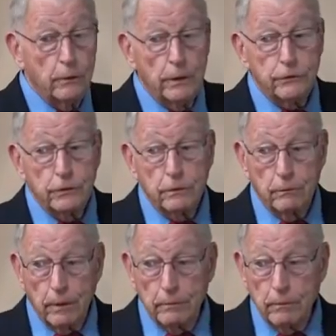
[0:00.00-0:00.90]
new engine,
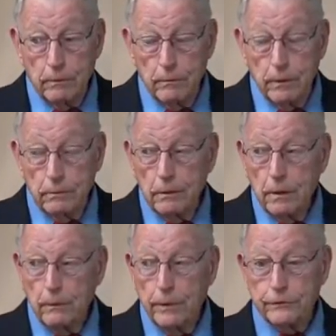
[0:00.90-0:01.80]

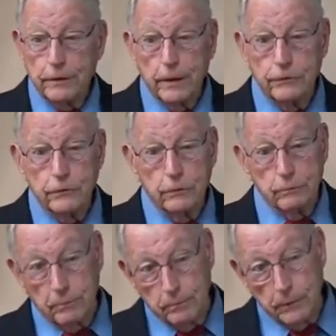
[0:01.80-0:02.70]
racing
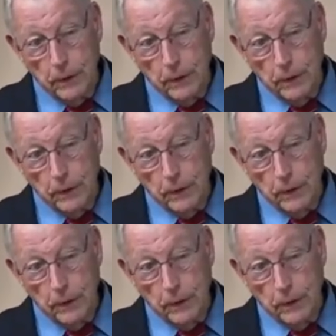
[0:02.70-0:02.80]
engine